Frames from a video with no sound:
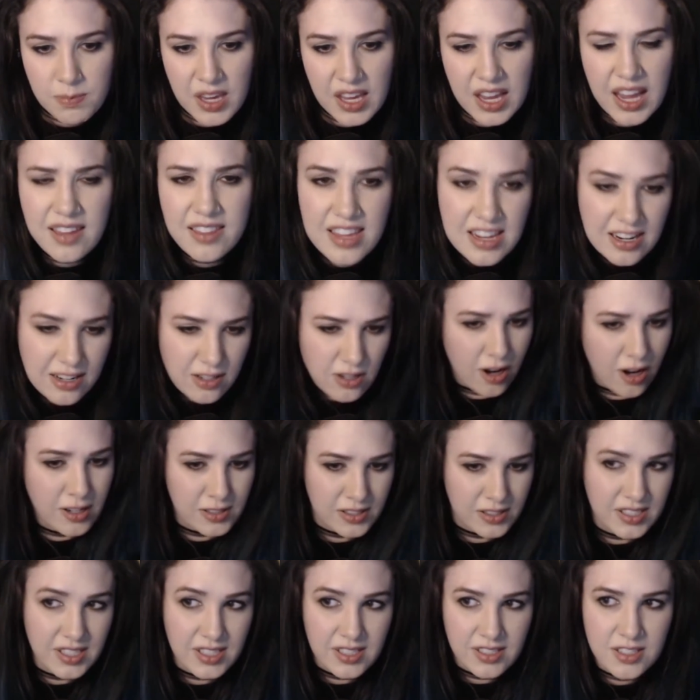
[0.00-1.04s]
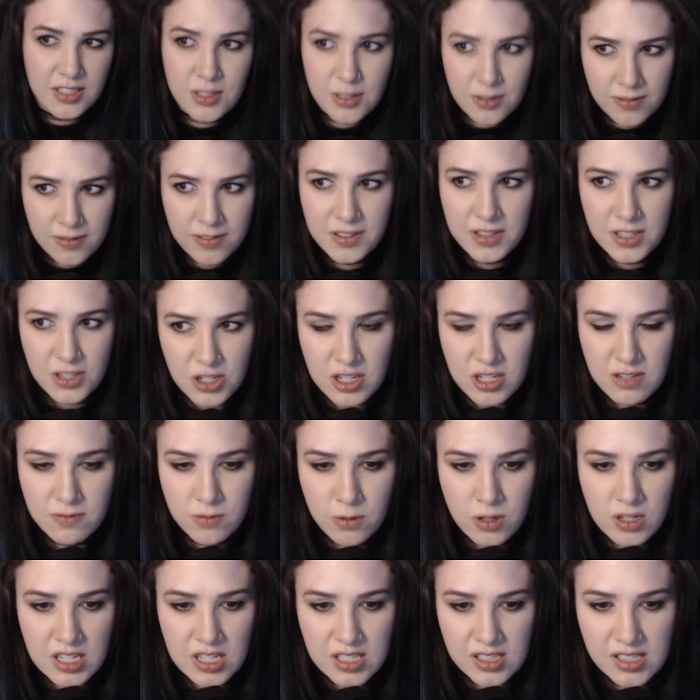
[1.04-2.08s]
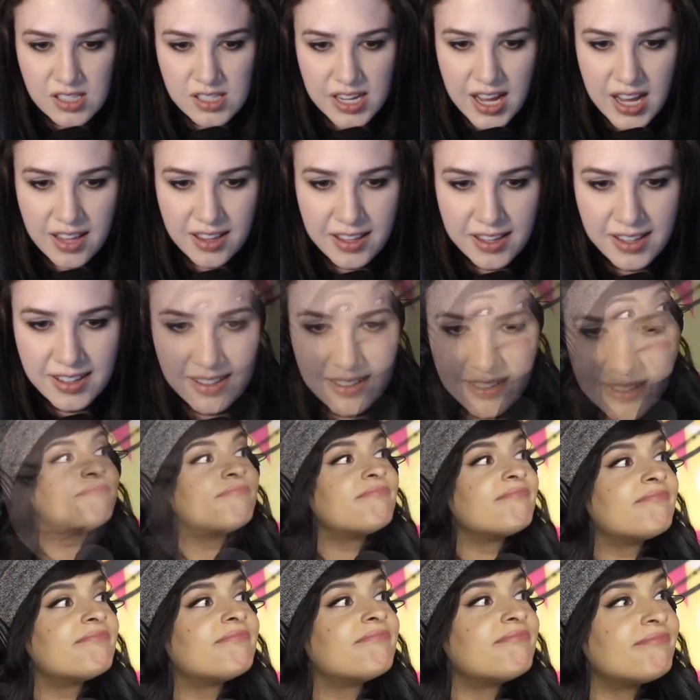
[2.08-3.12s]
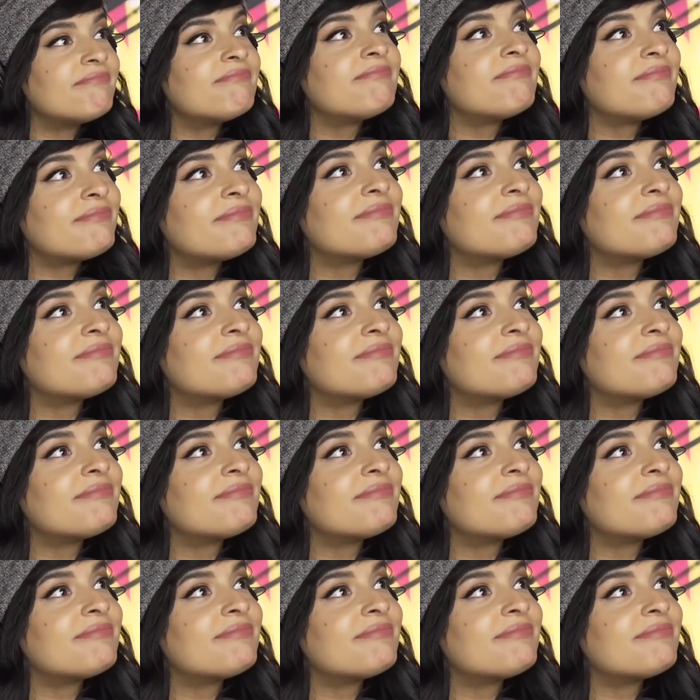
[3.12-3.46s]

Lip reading: I think Narz did too for the G4 Needs Talent. Yeah.